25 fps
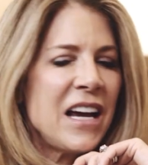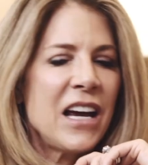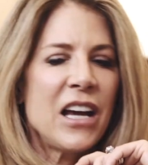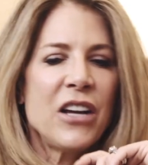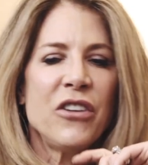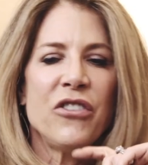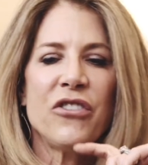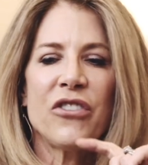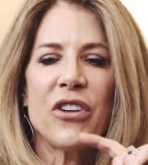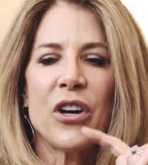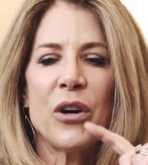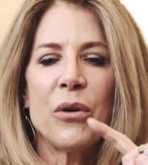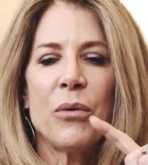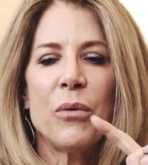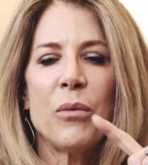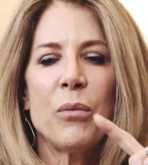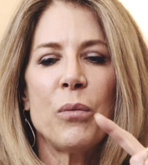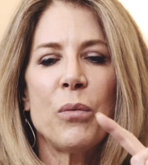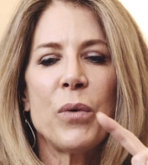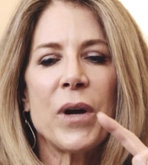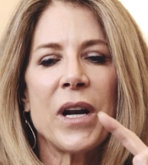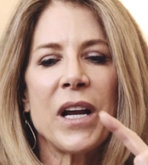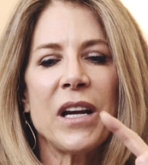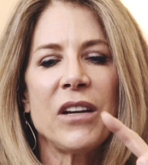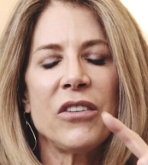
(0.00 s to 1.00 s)
And so
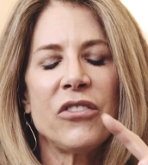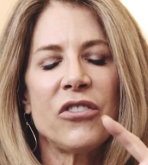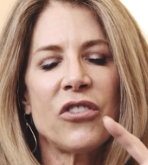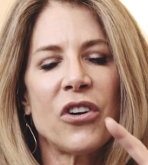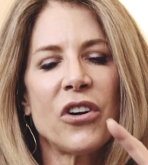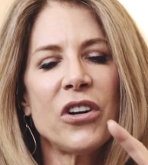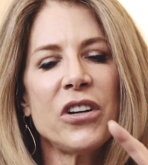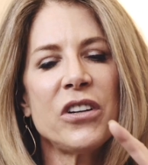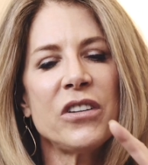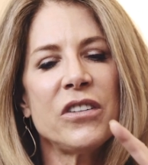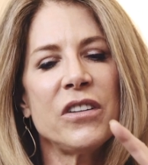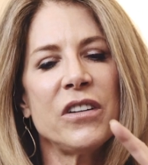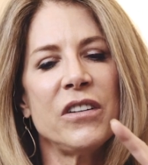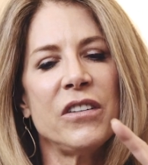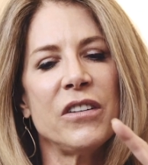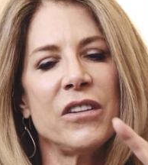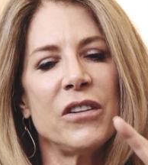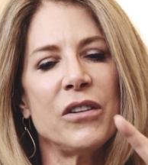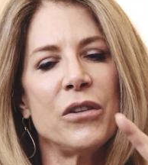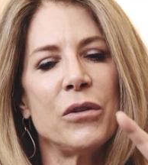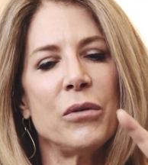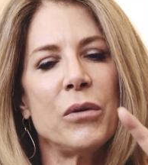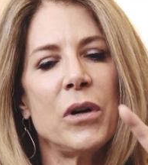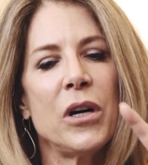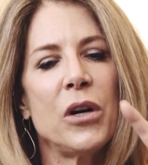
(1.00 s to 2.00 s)
what I started to
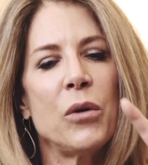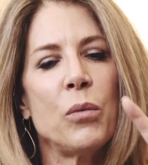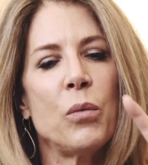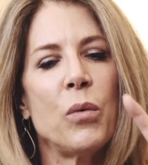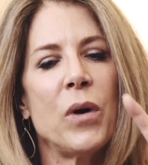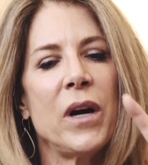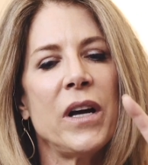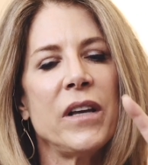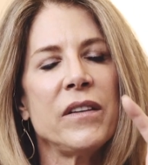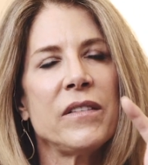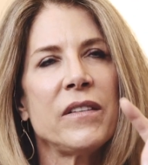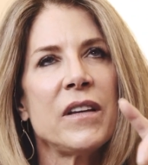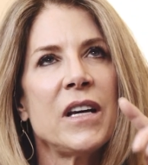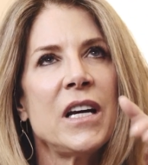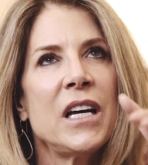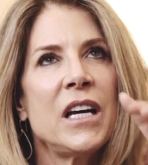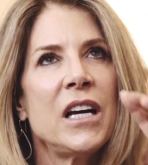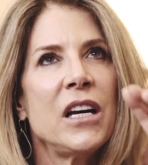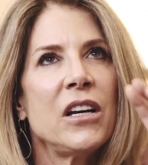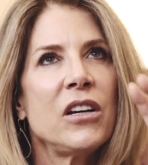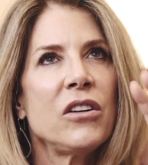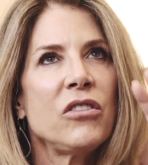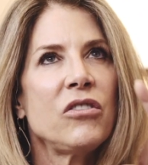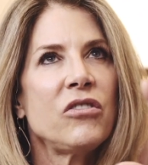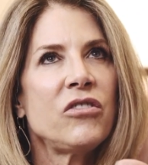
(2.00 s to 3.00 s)
do was
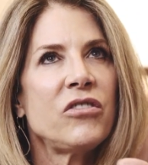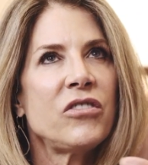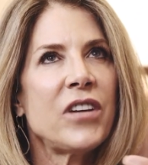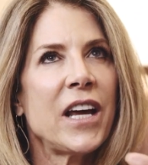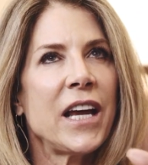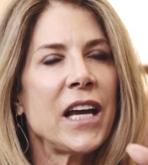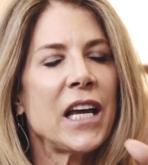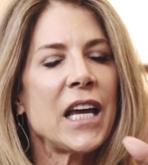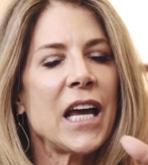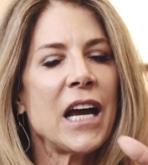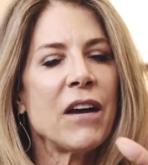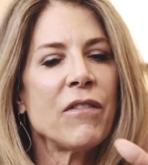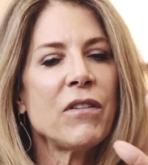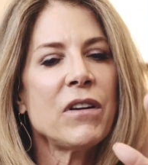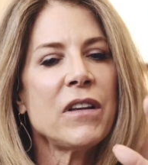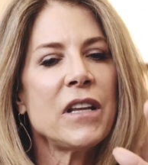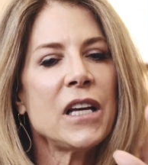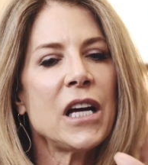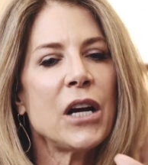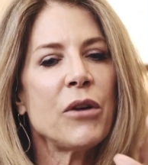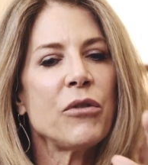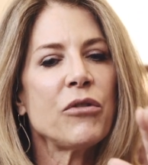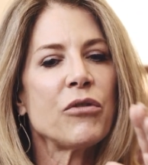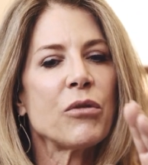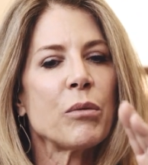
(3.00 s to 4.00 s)
take
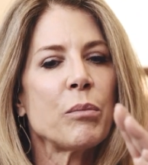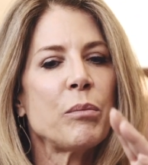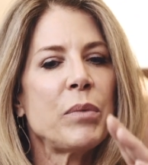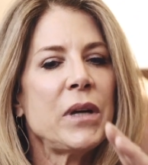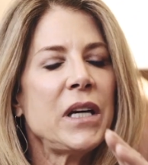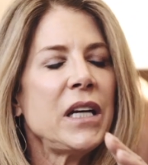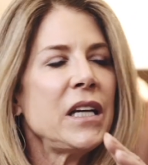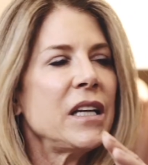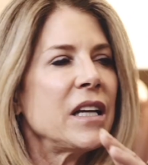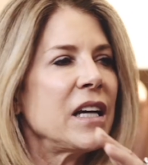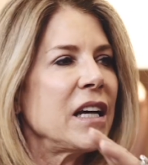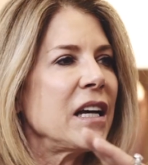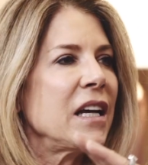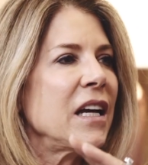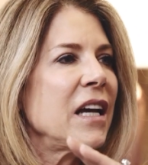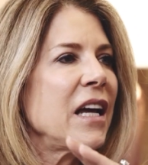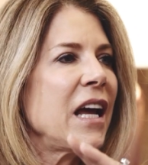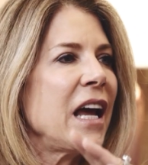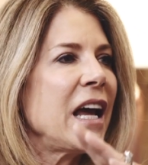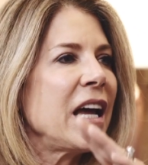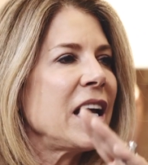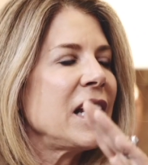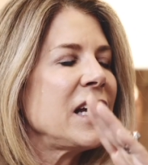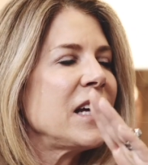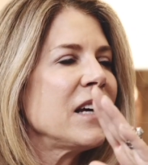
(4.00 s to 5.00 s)
everything I was repeating
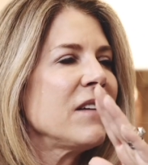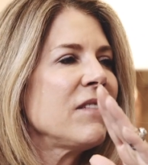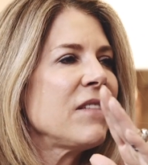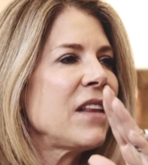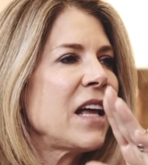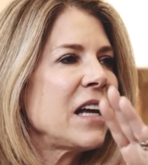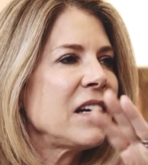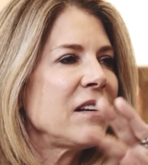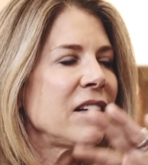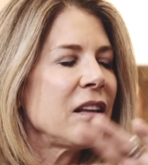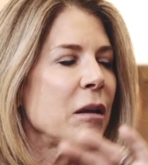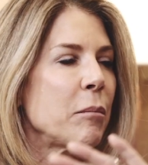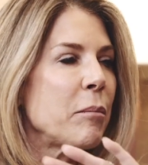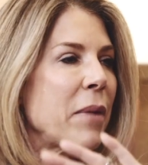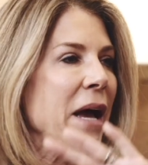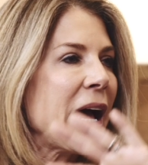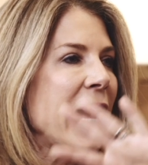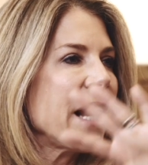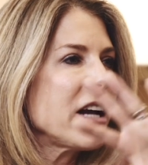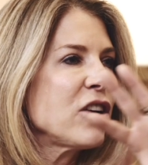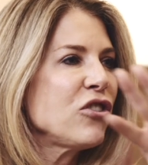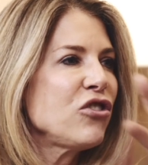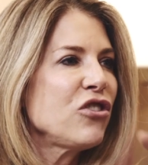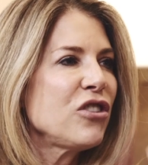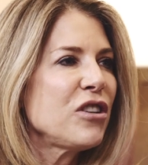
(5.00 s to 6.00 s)
and give that to them,
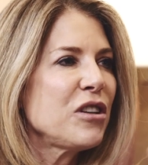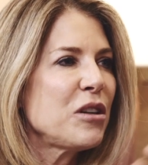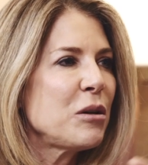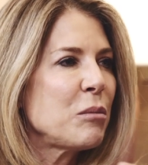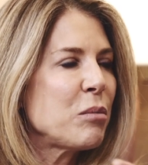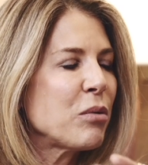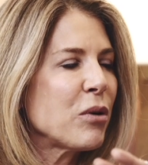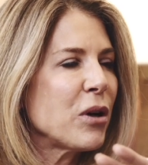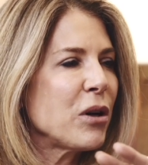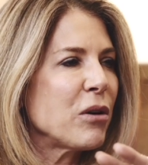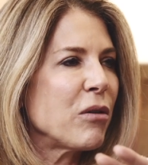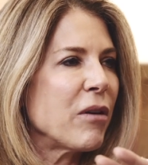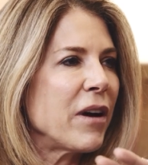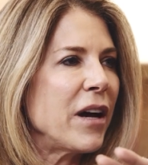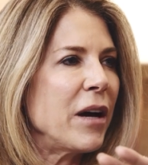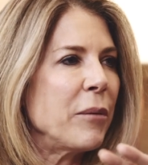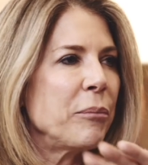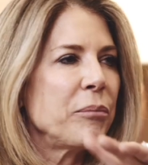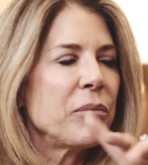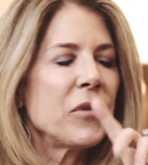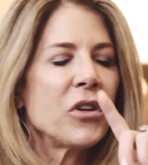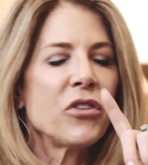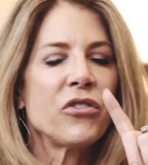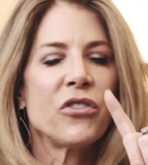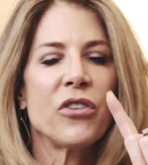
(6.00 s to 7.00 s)
package it in a program
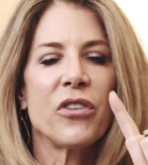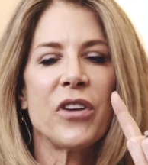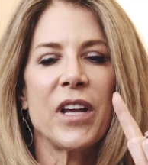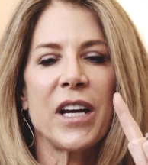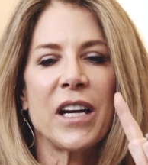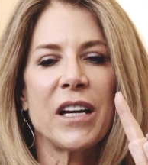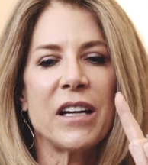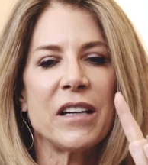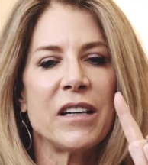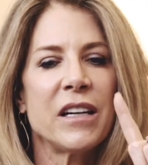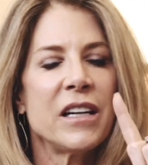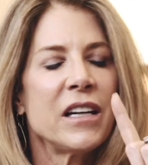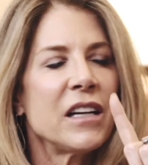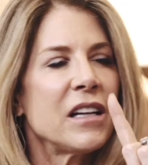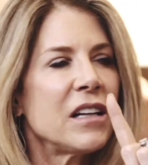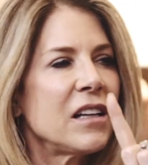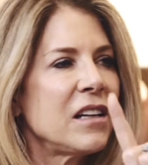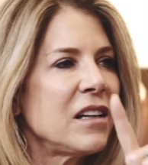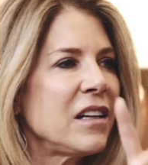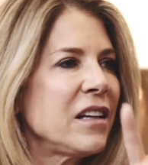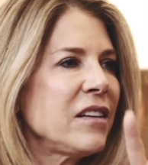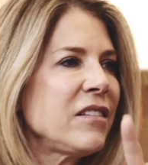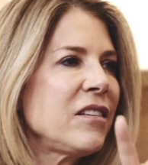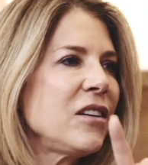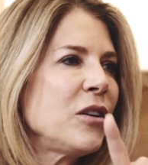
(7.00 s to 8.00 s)
so they could
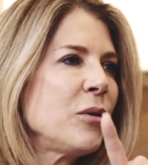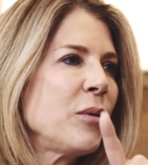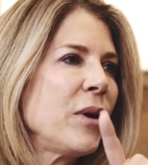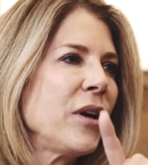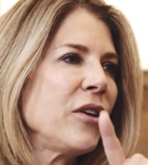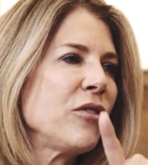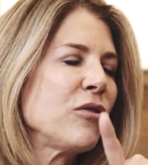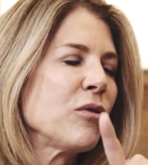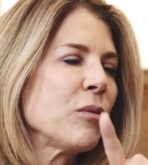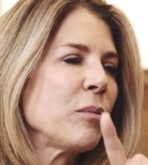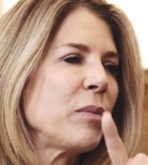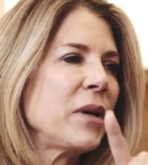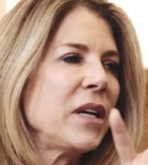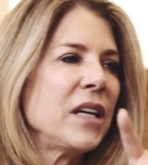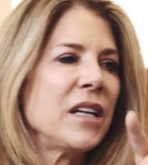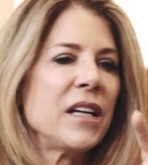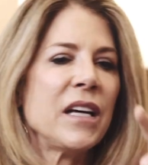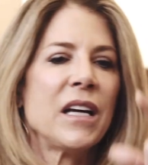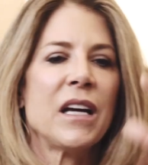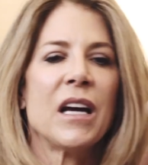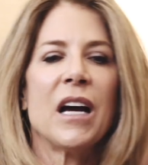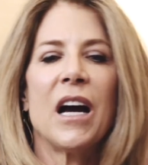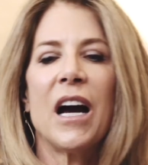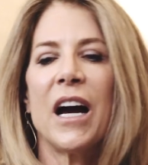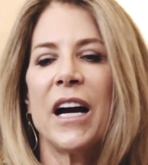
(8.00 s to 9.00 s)
listen to what I was
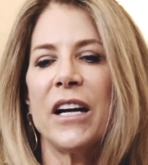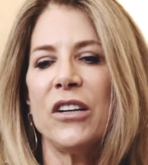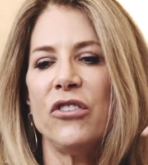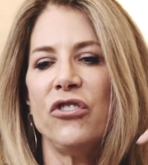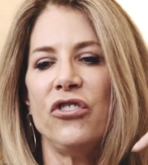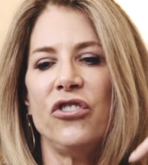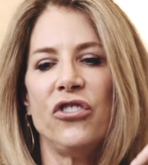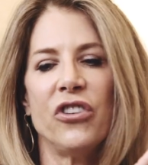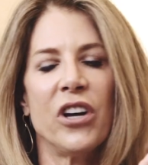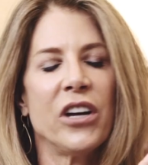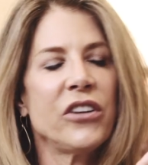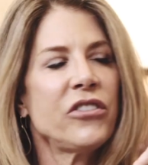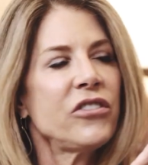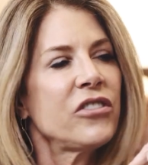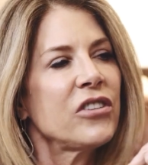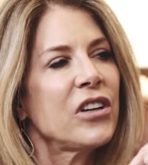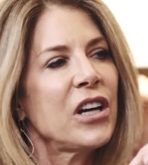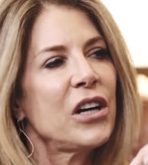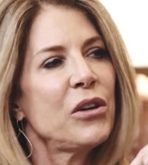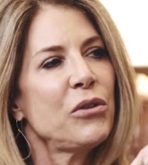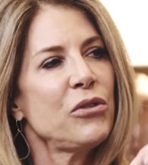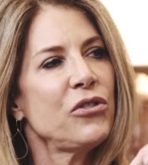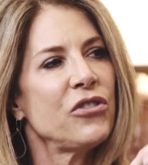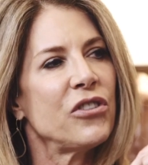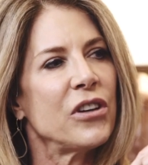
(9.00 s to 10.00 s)
repeating. I just
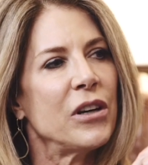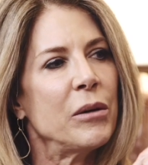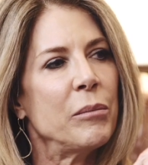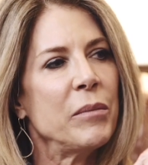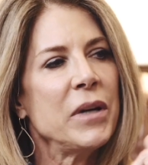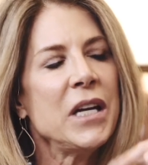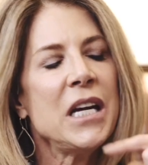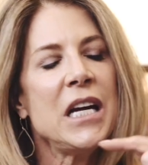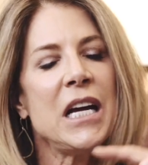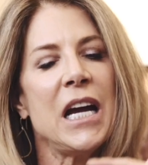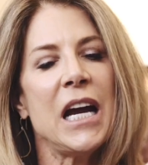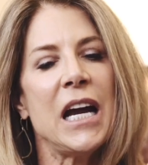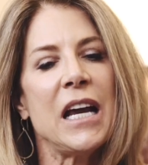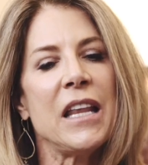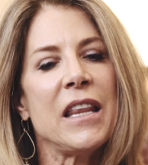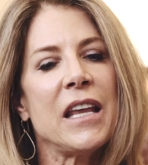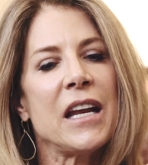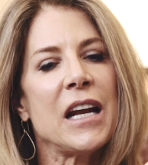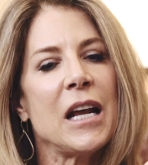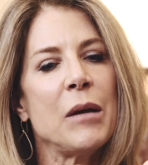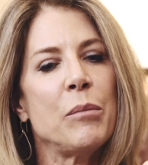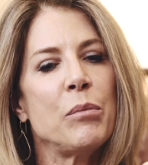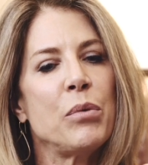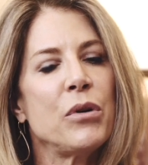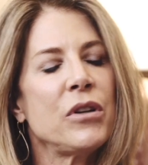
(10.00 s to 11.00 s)
coach them, and
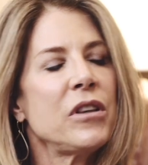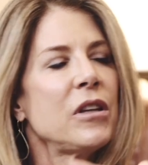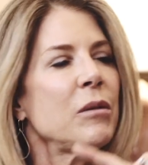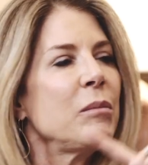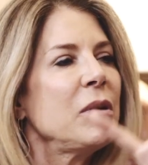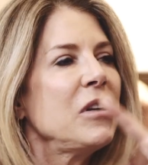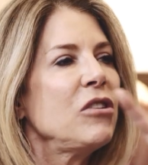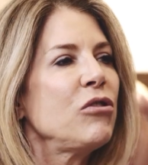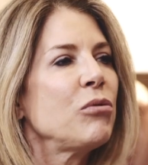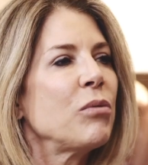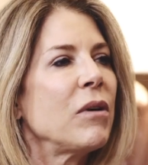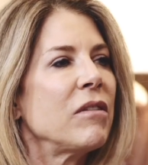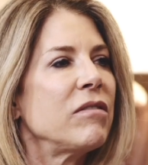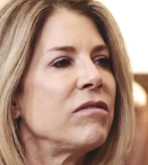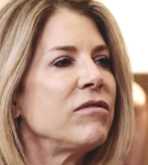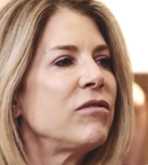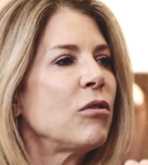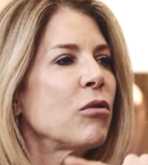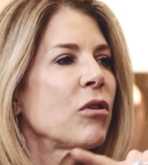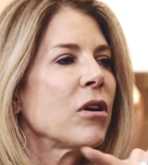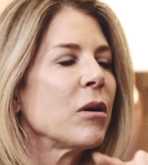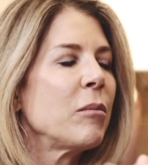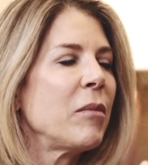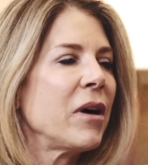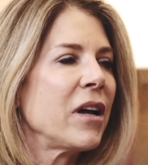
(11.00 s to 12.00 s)
then I put them into a
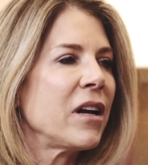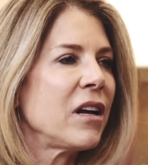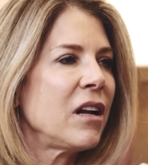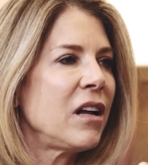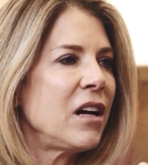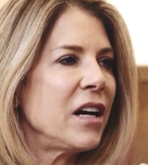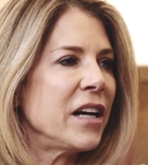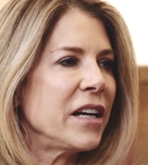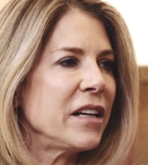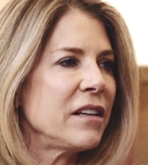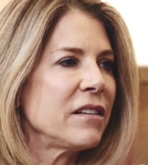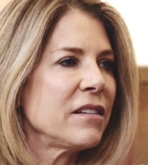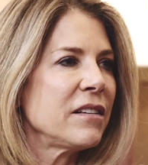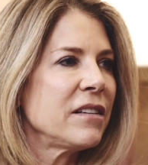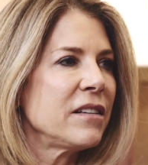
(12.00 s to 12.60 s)
forum online.